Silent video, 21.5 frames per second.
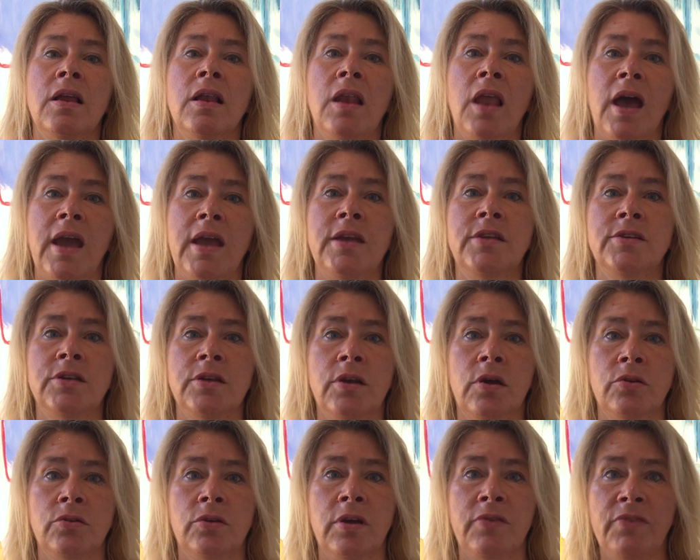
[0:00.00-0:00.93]
and light in
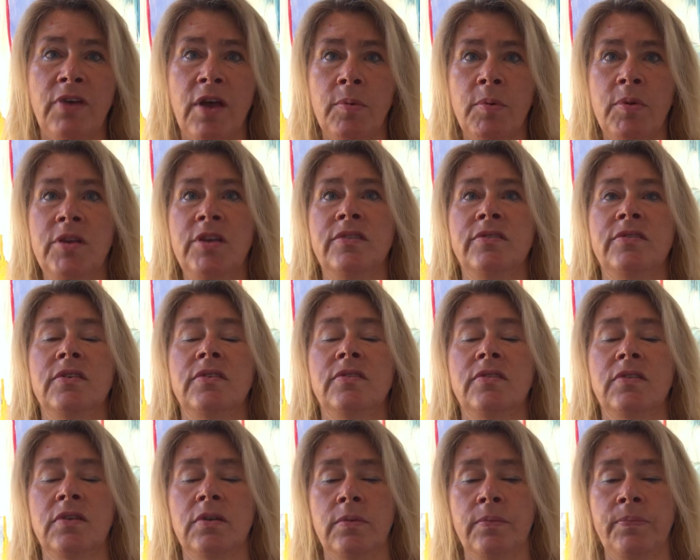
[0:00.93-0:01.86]
our family
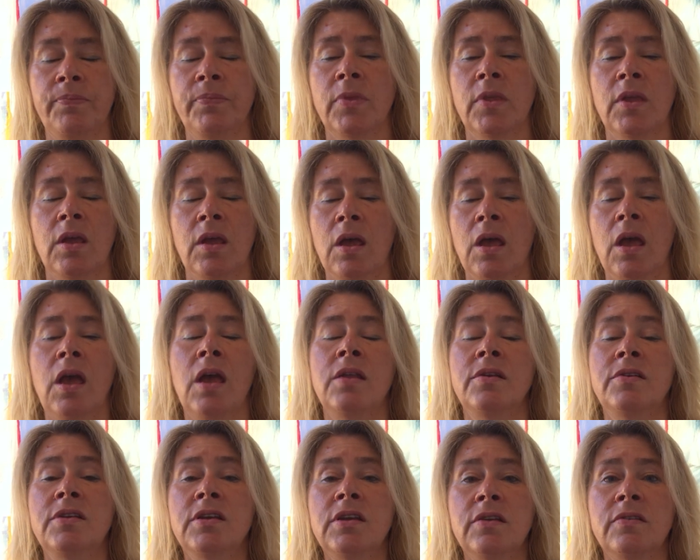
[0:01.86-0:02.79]
system.
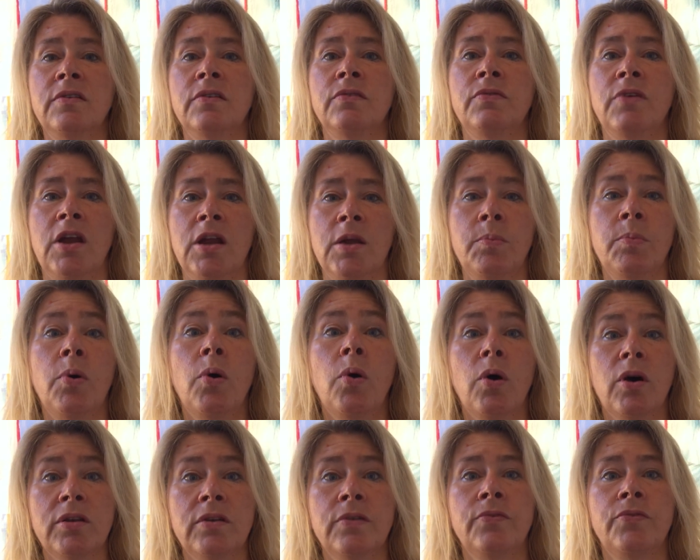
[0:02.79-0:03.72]
And this is very
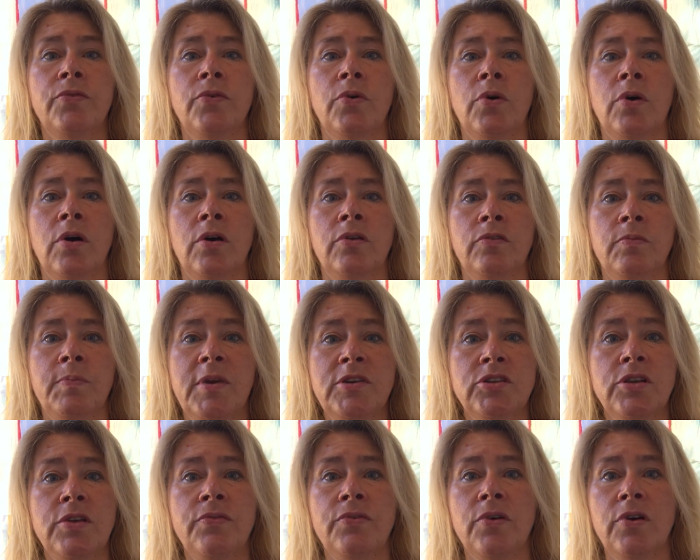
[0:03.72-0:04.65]
important for,
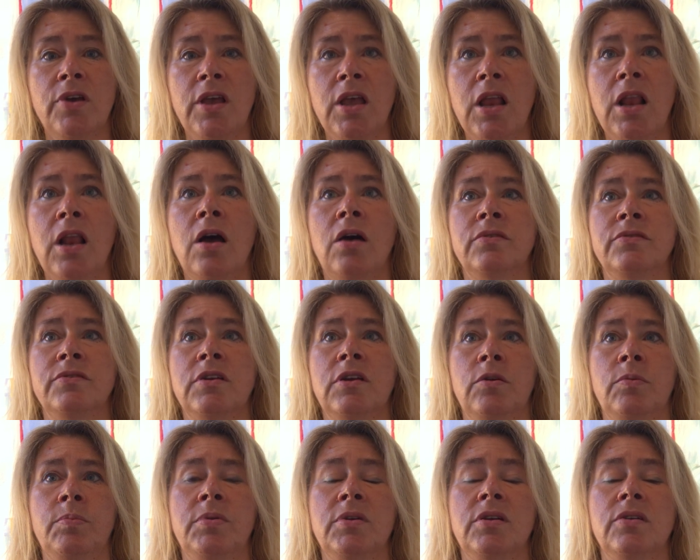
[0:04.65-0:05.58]
especially for healer
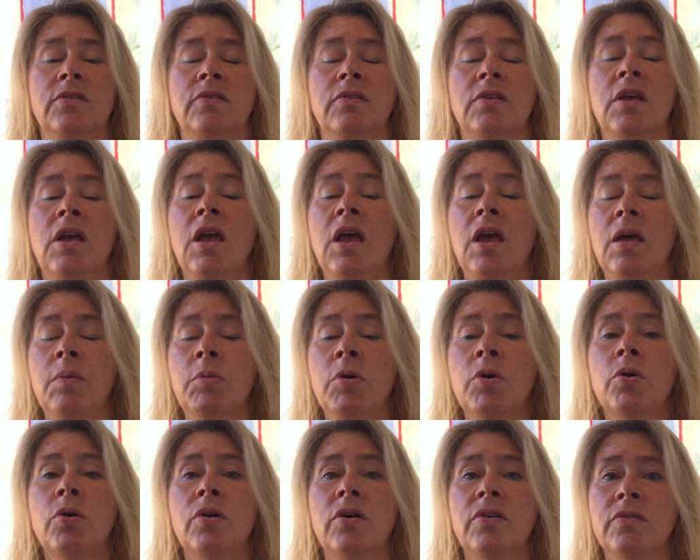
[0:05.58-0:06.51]
therapists,
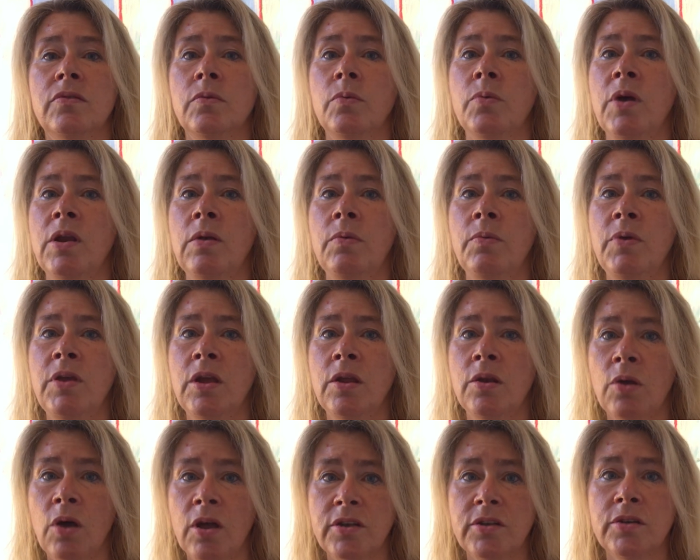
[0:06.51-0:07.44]
because when we are
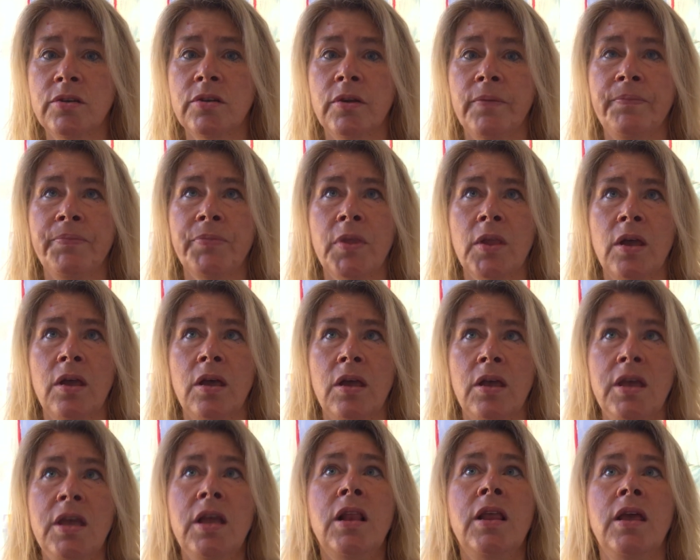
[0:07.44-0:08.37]
not
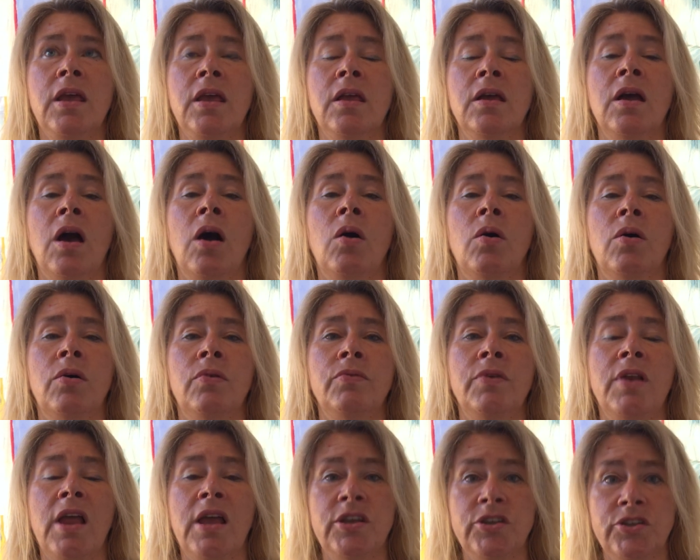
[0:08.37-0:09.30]
healing our
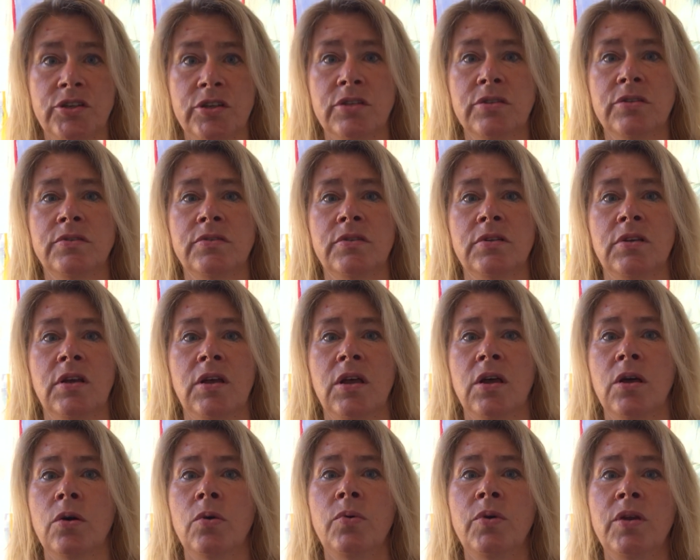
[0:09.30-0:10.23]
relations,
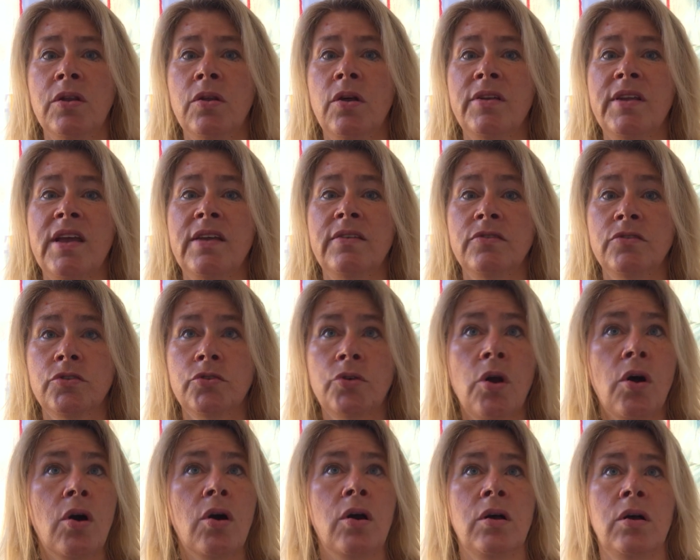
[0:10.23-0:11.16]
we're not as
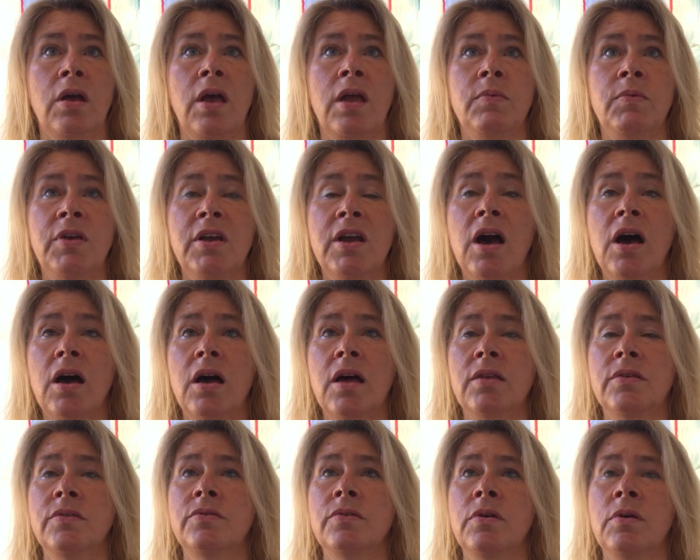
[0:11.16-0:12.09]
strong and we
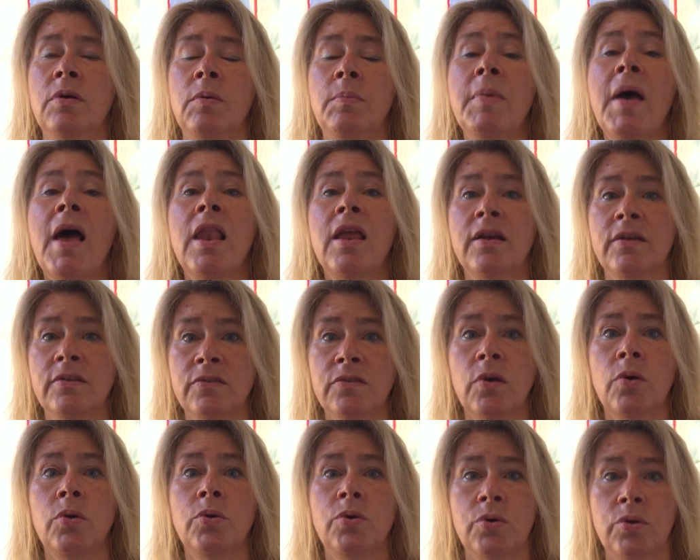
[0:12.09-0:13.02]
can't balance
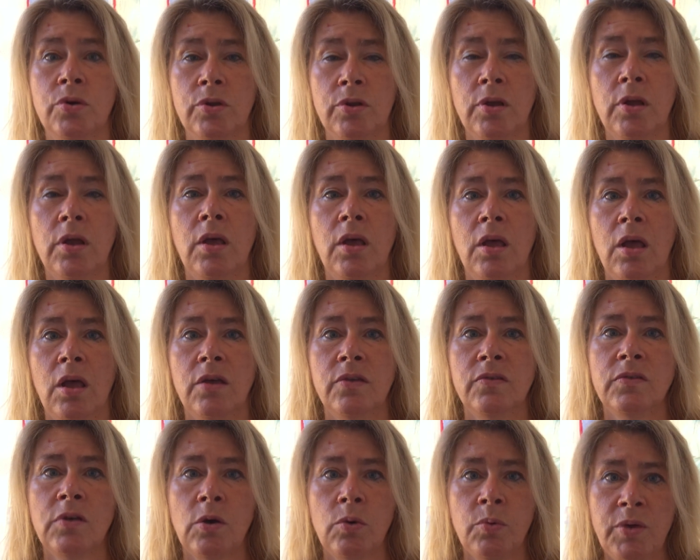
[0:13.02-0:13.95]
so good.
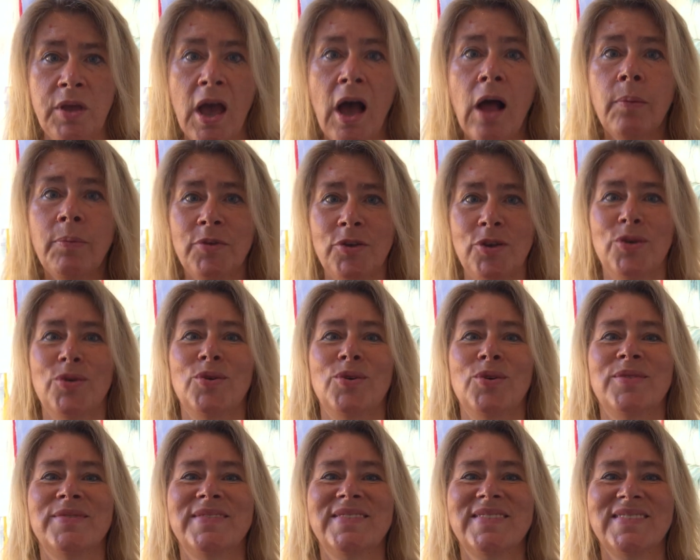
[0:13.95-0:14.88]
So we help
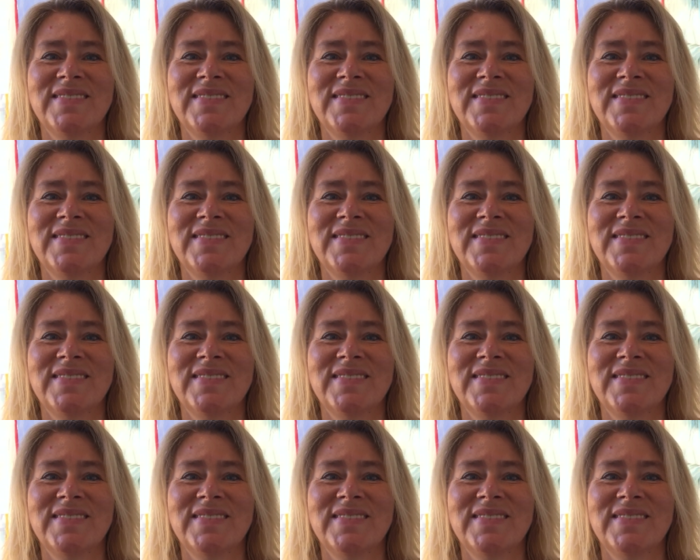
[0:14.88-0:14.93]
you